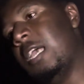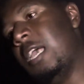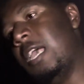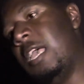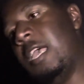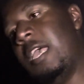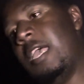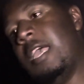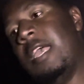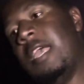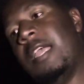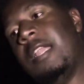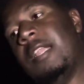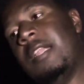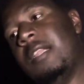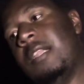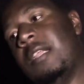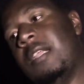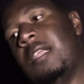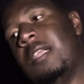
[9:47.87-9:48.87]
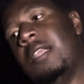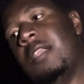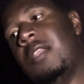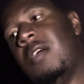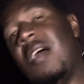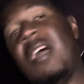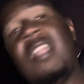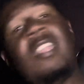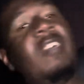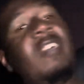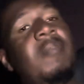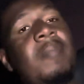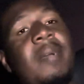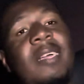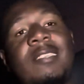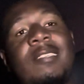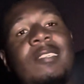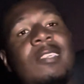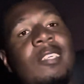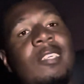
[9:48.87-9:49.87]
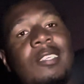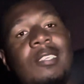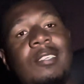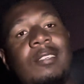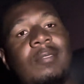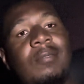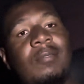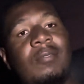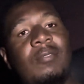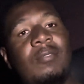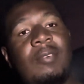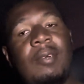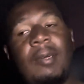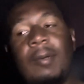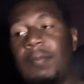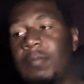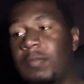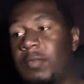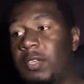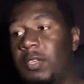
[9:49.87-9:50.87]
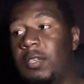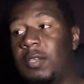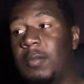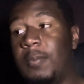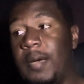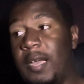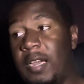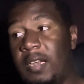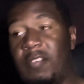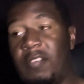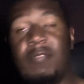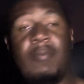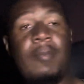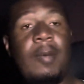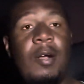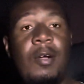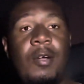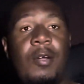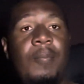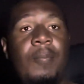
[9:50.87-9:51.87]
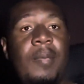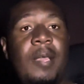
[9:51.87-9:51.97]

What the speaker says: and you know I love my son from the bottom of my heart.